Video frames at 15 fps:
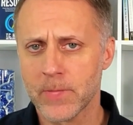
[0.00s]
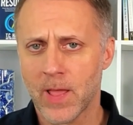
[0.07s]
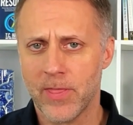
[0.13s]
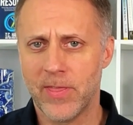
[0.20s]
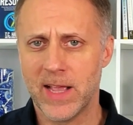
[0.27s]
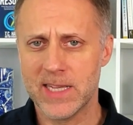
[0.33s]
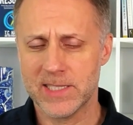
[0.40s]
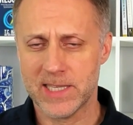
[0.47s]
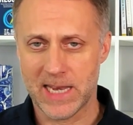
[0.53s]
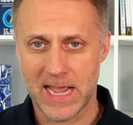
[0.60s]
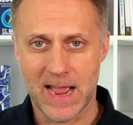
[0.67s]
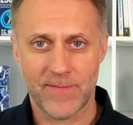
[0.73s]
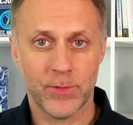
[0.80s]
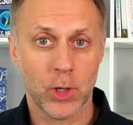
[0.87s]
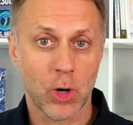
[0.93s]
Things that
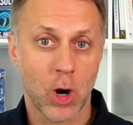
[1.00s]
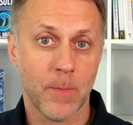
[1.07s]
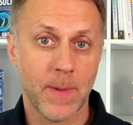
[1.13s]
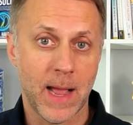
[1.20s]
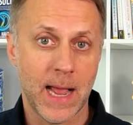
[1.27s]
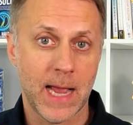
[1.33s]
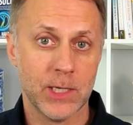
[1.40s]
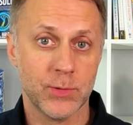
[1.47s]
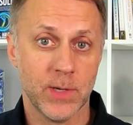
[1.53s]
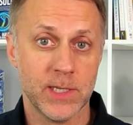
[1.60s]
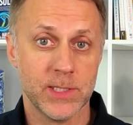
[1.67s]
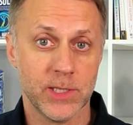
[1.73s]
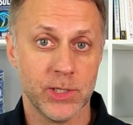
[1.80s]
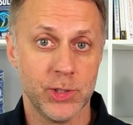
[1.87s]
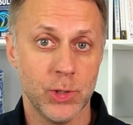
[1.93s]
have the
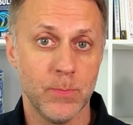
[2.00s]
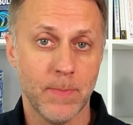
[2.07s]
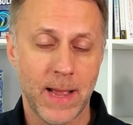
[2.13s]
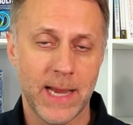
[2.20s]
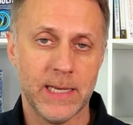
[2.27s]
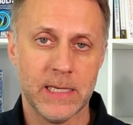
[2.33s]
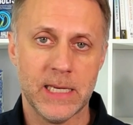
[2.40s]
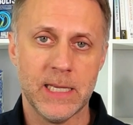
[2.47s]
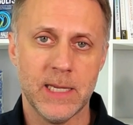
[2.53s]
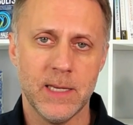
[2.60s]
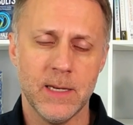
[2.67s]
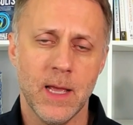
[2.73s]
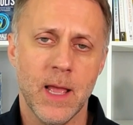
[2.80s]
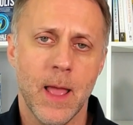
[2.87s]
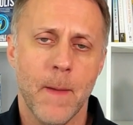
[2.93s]
carbohydrates that you might
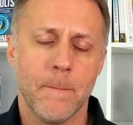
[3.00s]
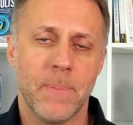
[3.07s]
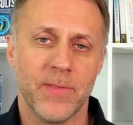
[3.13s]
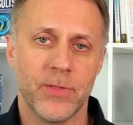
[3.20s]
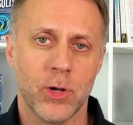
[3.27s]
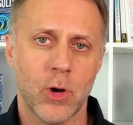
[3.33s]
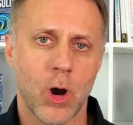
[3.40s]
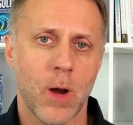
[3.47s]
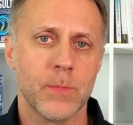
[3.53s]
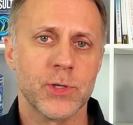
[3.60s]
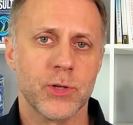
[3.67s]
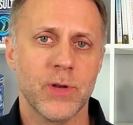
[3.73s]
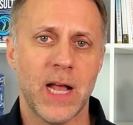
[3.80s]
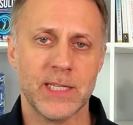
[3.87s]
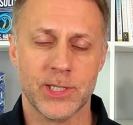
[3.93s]
need, but the carbs
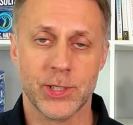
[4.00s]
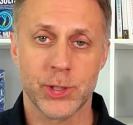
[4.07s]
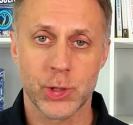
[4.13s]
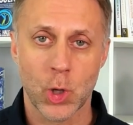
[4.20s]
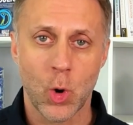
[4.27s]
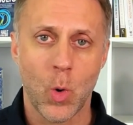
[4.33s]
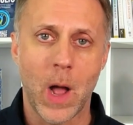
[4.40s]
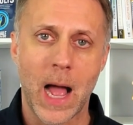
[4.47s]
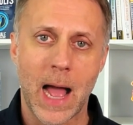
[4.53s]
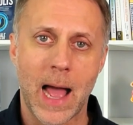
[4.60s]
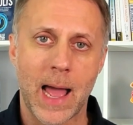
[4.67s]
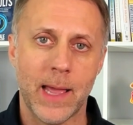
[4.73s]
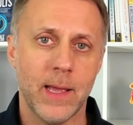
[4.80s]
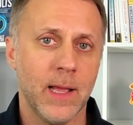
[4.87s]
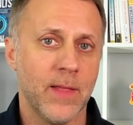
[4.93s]
are not so
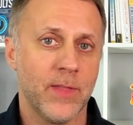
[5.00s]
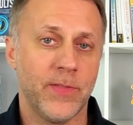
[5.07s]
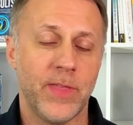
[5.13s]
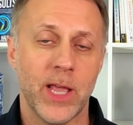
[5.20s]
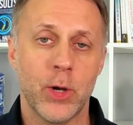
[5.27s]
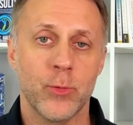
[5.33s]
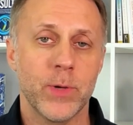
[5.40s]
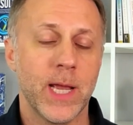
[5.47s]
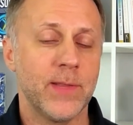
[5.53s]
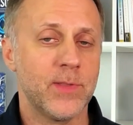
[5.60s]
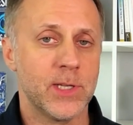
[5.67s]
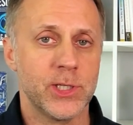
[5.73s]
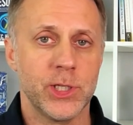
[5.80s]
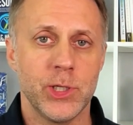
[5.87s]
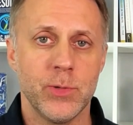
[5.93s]
high that they create
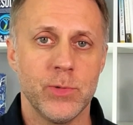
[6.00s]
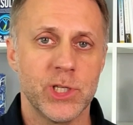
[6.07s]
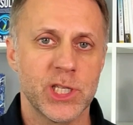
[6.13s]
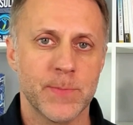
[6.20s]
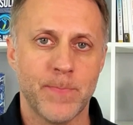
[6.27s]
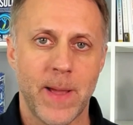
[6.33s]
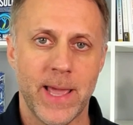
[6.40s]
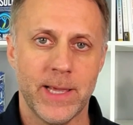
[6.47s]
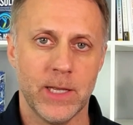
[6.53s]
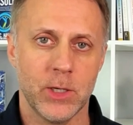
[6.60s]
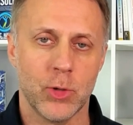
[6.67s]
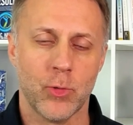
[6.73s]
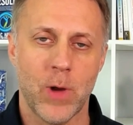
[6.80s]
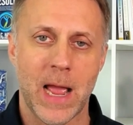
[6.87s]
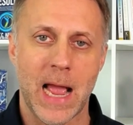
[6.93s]
this huge spike and
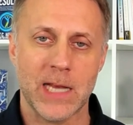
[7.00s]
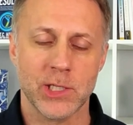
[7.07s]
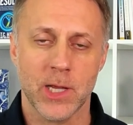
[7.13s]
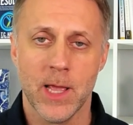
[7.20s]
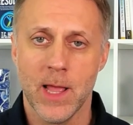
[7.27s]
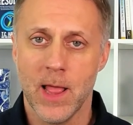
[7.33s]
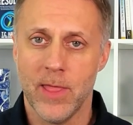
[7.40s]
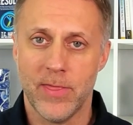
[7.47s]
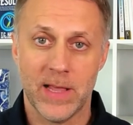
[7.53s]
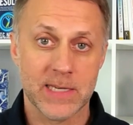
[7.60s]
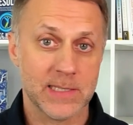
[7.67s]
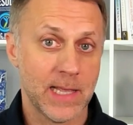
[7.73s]
crash things